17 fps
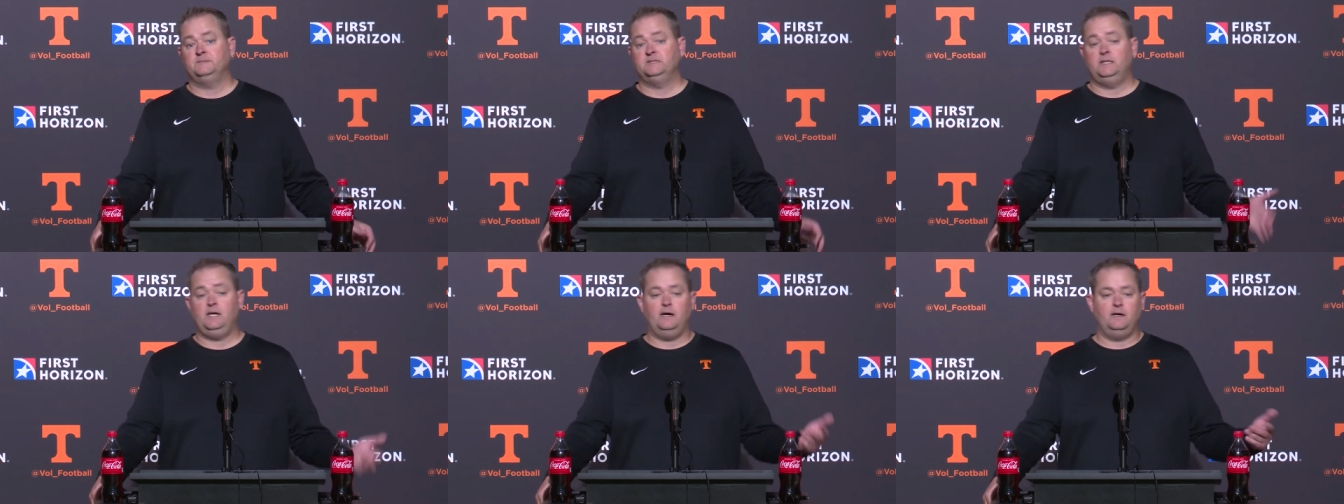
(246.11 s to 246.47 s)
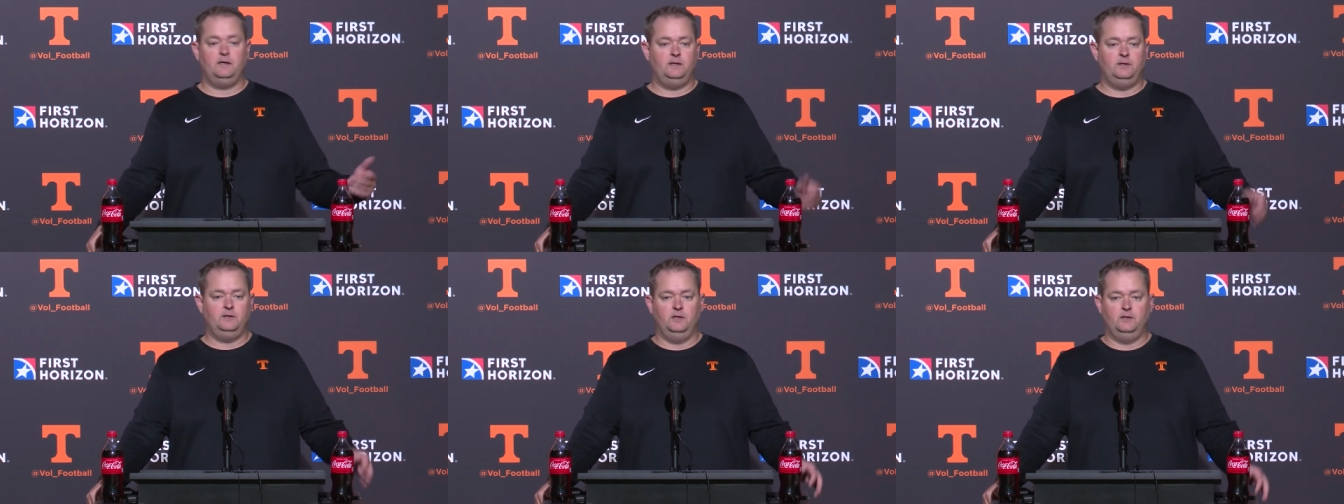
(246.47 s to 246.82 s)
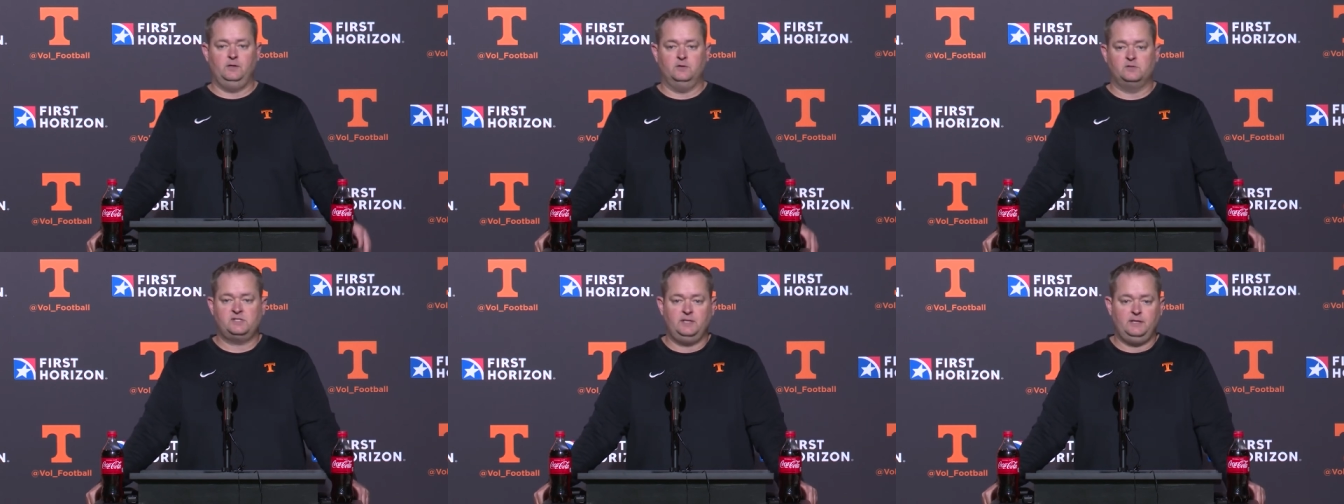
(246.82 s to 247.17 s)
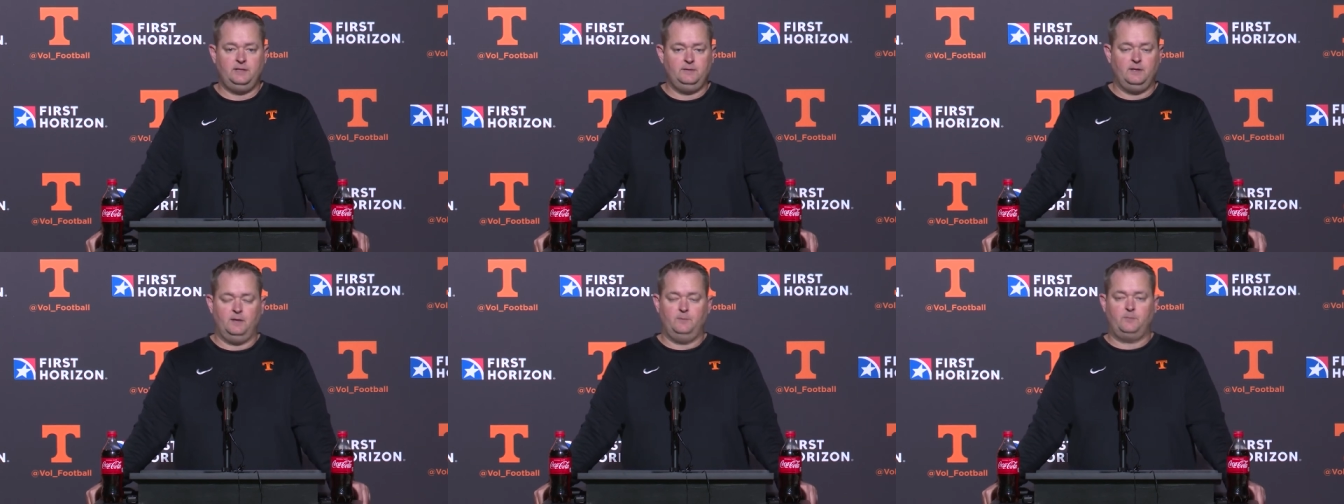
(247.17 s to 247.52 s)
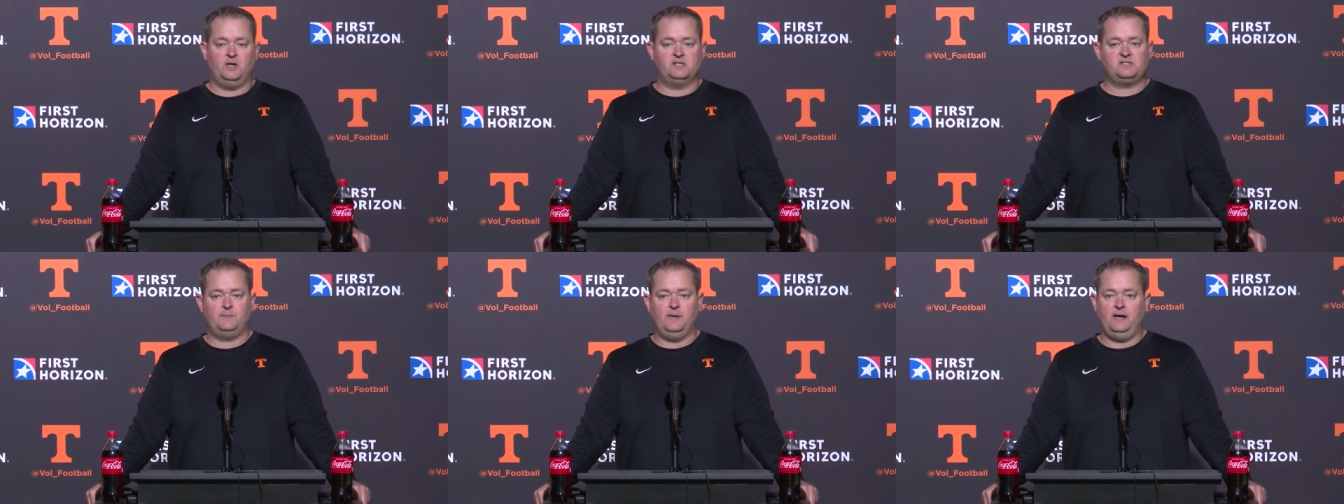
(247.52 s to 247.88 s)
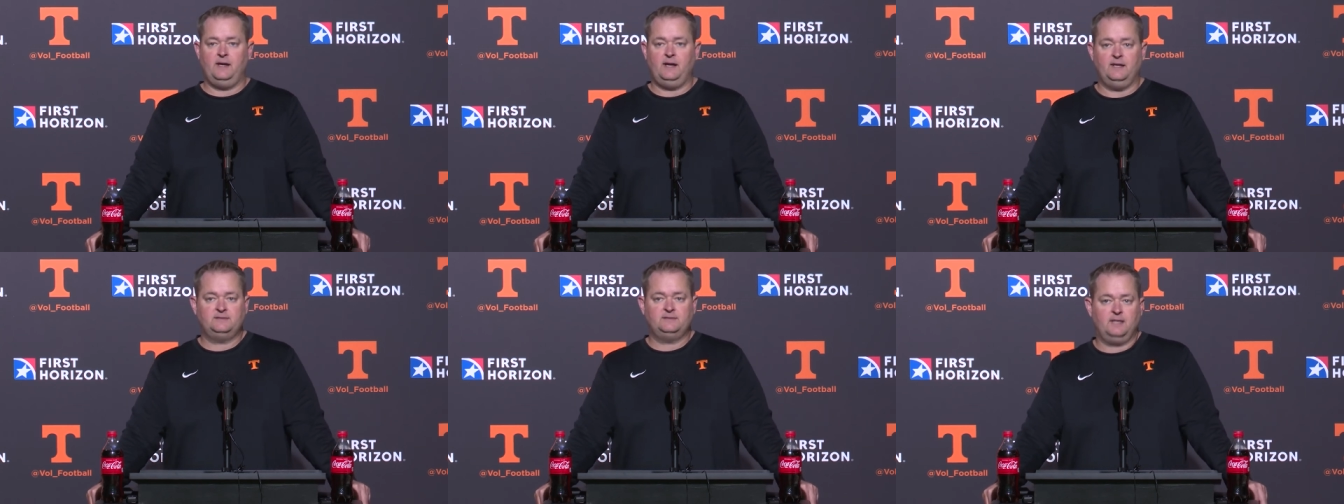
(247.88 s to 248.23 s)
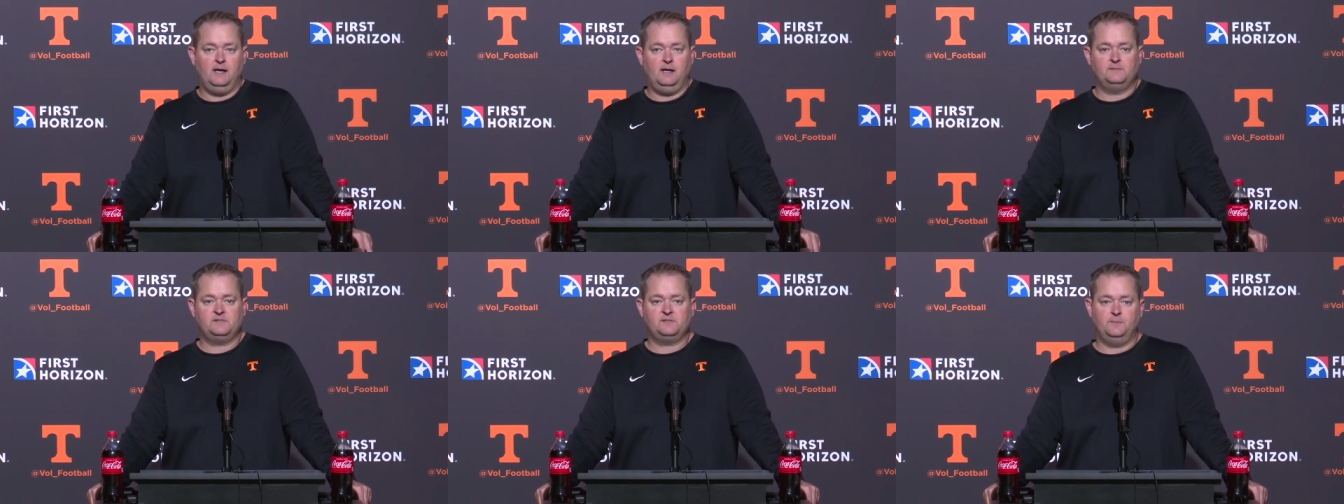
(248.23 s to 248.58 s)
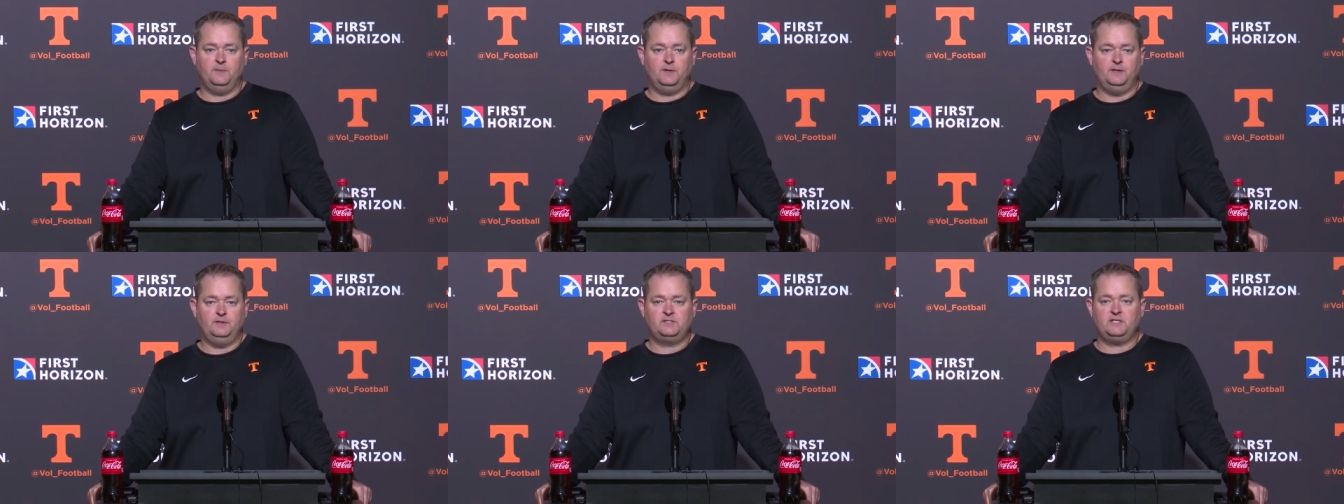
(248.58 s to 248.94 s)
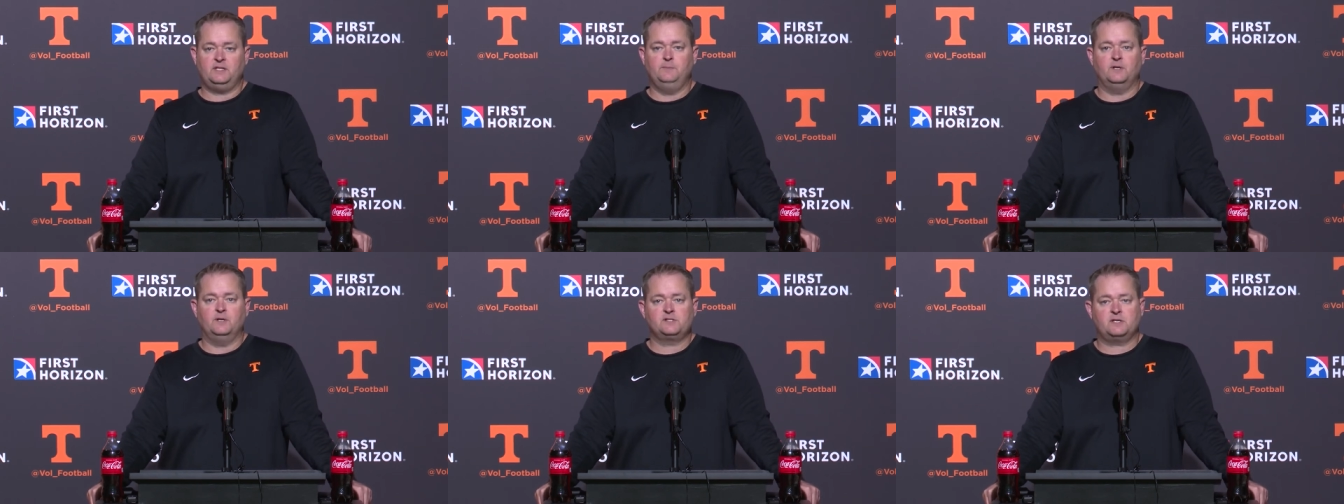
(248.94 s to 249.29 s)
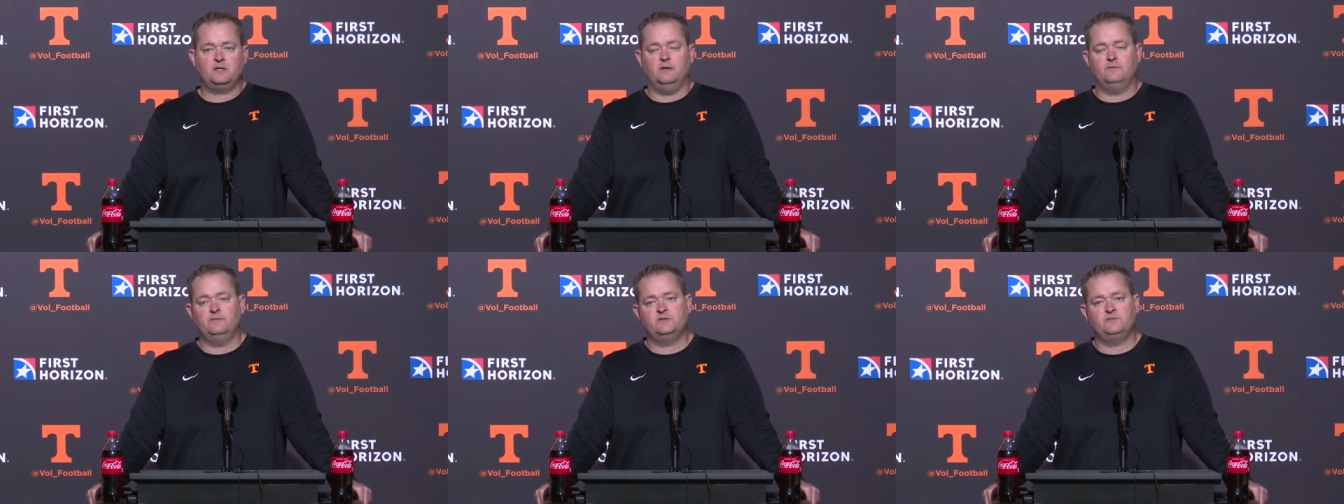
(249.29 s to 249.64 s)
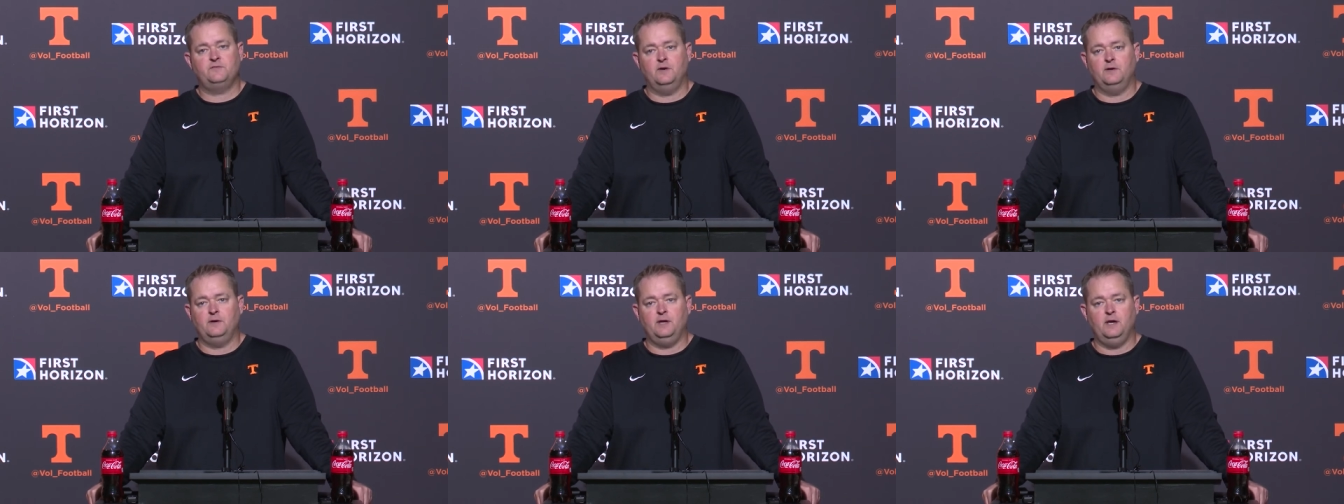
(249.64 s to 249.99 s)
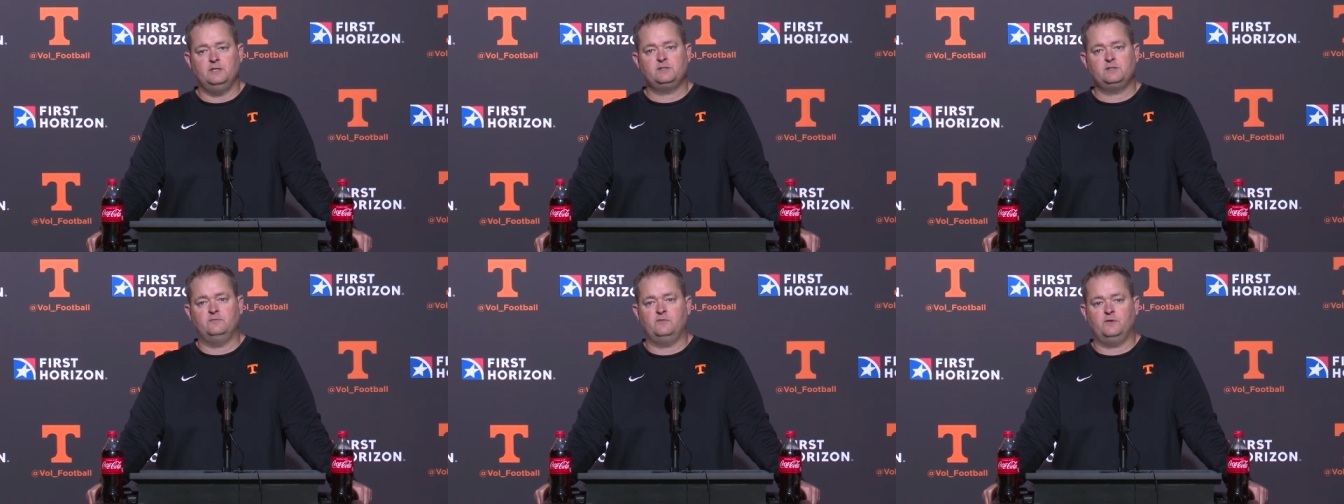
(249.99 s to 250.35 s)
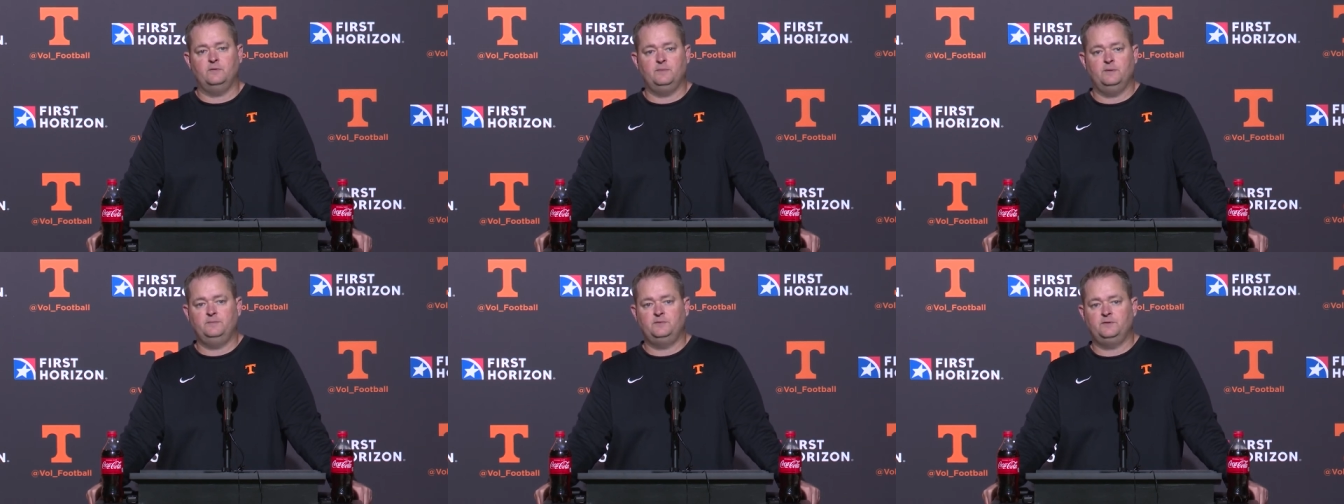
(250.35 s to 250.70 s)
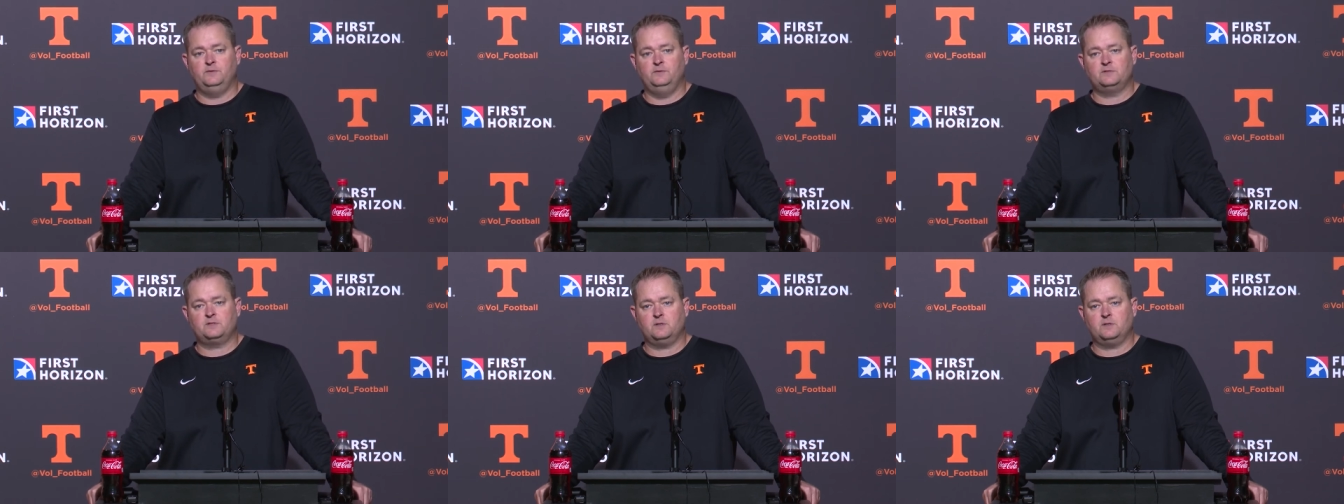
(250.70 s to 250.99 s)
Yeah, you'll see press man at times, but you see a bunch of coverage variation from them too.